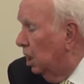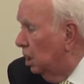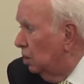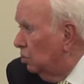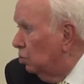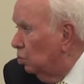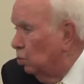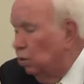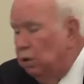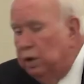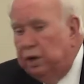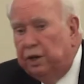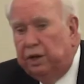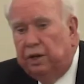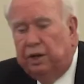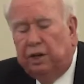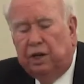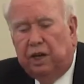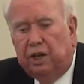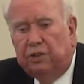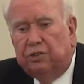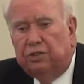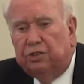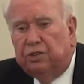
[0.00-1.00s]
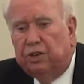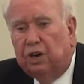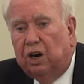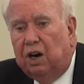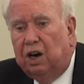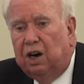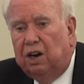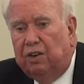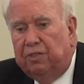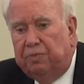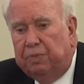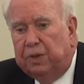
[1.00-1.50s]
would
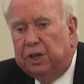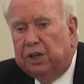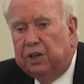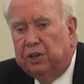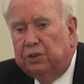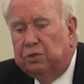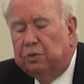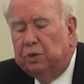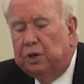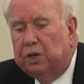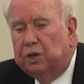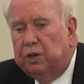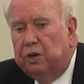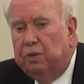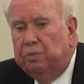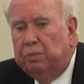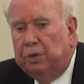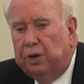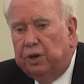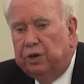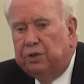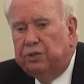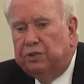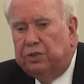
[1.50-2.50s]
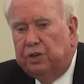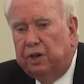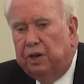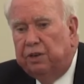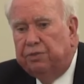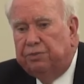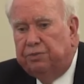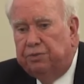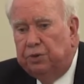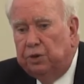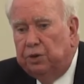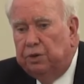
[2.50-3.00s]
starve because we couldn't produce enough
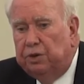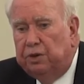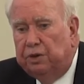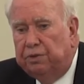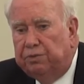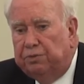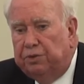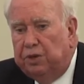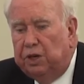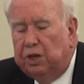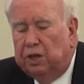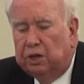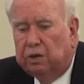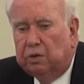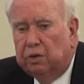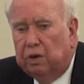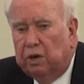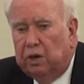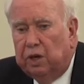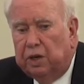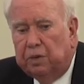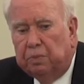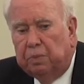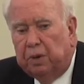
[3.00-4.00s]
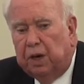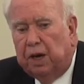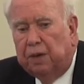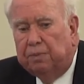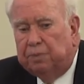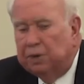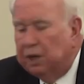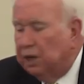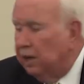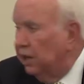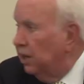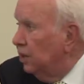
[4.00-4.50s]
food to feed a growing
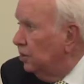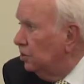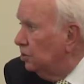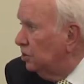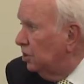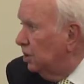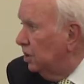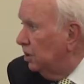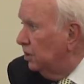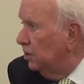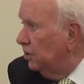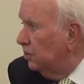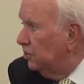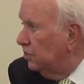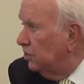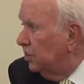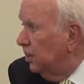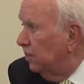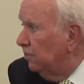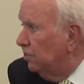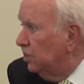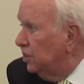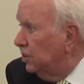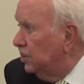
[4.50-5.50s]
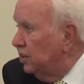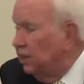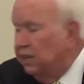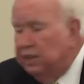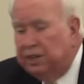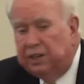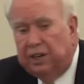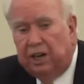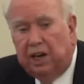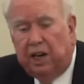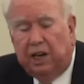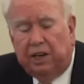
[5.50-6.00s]
population in the
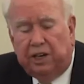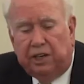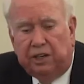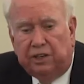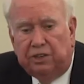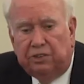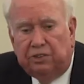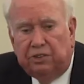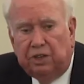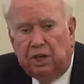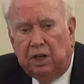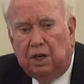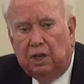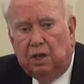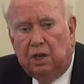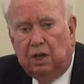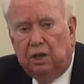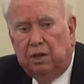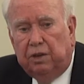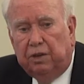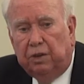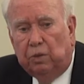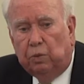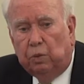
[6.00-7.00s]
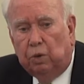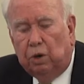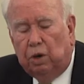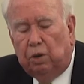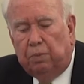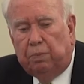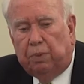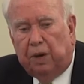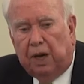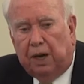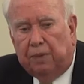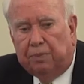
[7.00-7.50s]
1790s, the
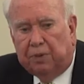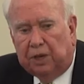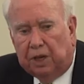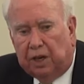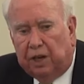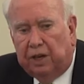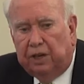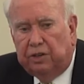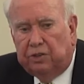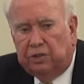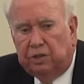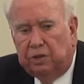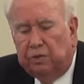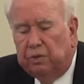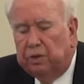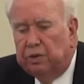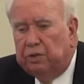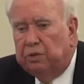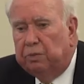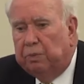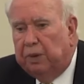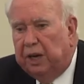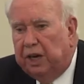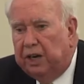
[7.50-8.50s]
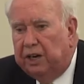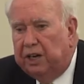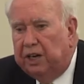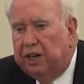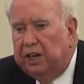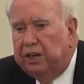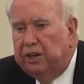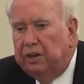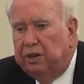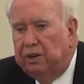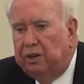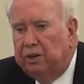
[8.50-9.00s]
world population was about
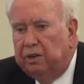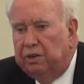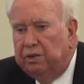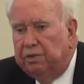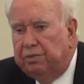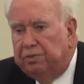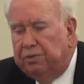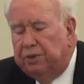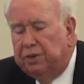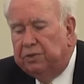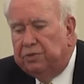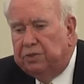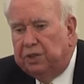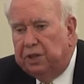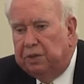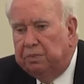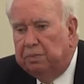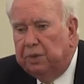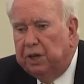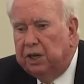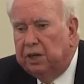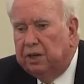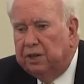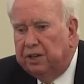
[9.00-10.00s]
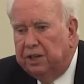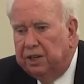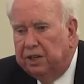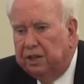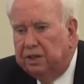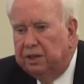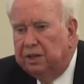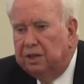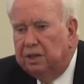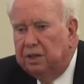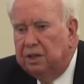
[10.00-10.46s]
850 million.